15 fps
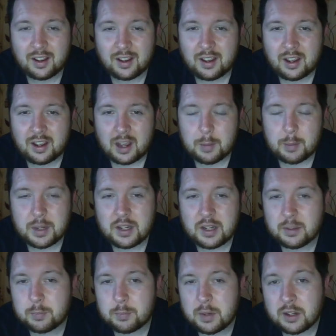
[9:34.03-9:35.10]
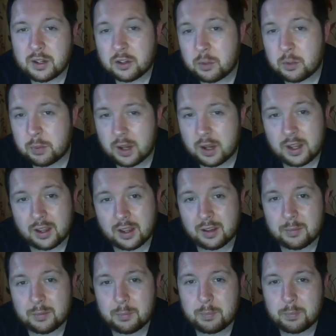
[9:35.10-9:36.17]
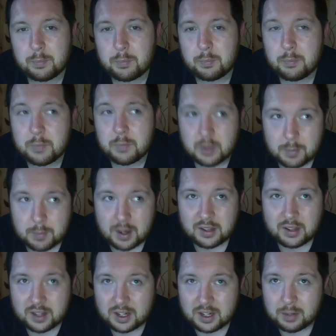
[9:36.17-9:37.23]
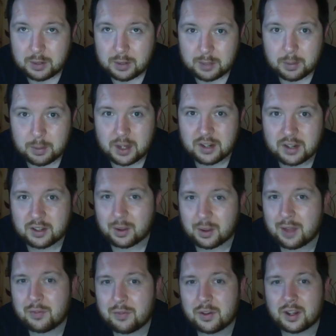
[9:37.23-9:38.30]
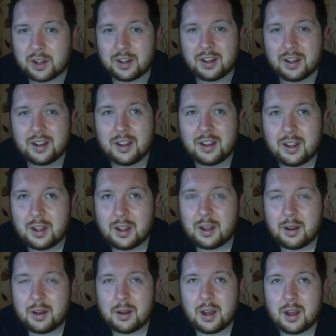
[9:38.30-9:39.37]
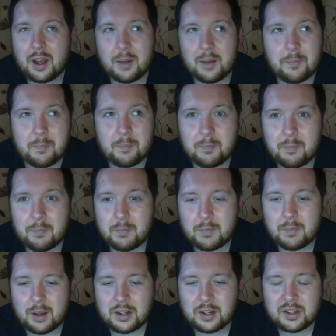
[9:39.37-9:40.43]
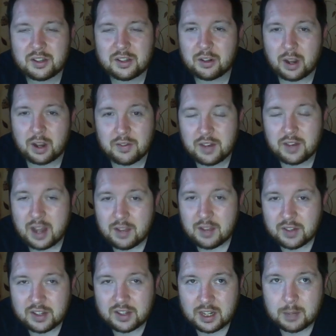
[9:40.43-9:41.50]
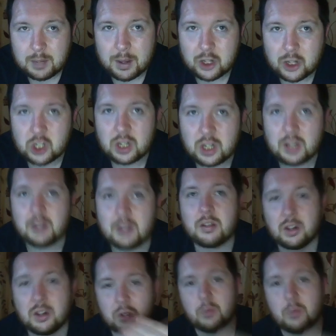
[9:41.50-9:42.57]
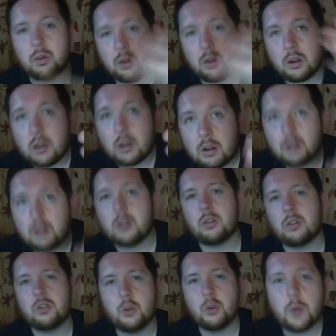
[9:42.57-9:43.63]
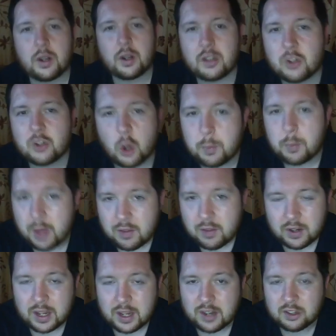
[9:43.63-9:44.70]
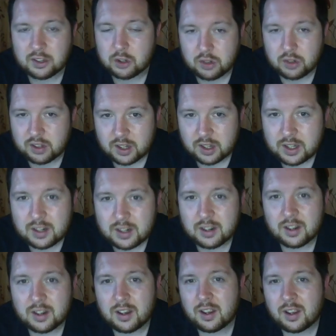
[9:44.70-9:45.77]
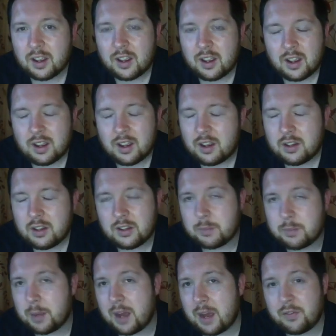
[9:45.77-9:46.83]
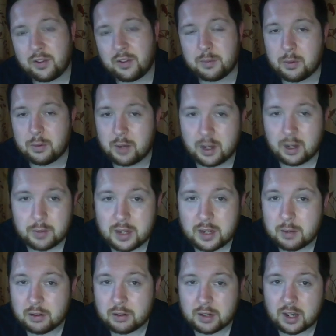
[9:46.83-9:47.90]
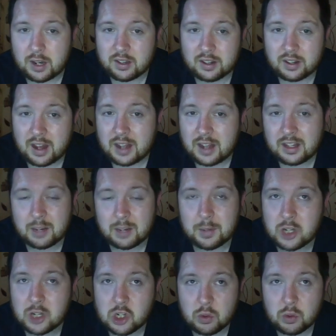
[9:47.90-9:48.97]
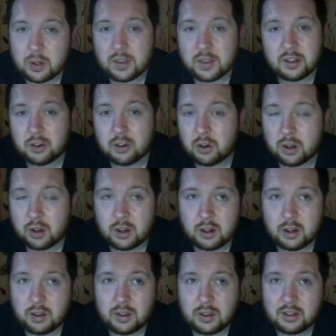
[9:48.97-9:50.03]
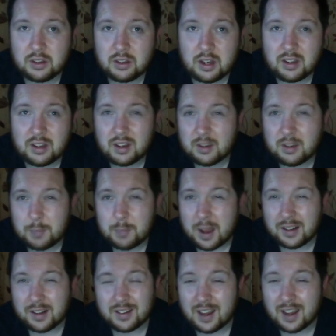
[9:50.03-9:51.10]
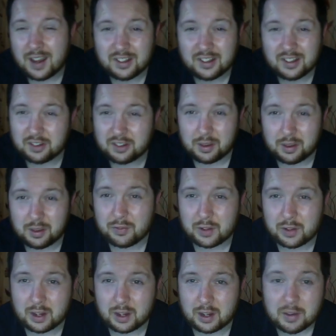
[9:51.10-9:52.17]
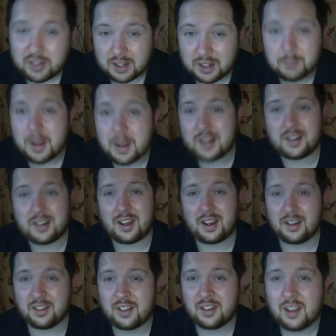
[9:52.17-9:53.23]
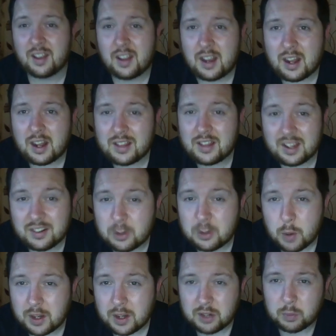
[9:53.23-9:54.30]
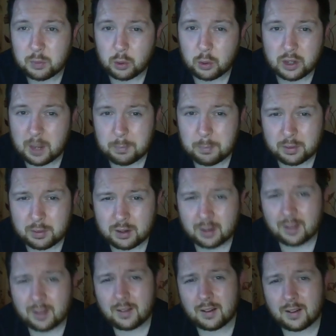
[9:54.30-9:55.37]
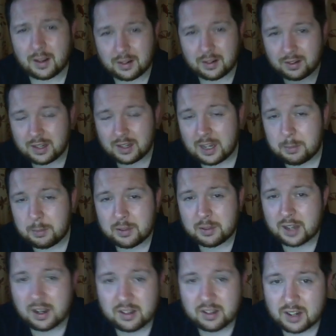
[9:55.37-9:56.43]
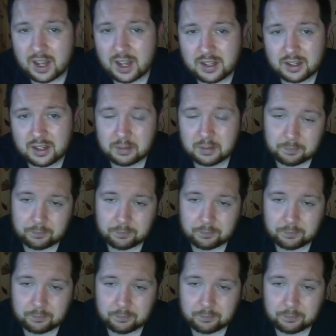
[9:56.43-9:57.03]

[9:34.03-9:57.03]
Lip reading: I mean, he's a good player domestically when he's played in South Africa. I've never seen him actually, do it at the top level against a good side. It just baffles me really how he keeps on getting selected. I mean, surely there's better 10s in South Africa. I mean, I've seen better 10s at the under 20s World Cups, and he keeps getting selected.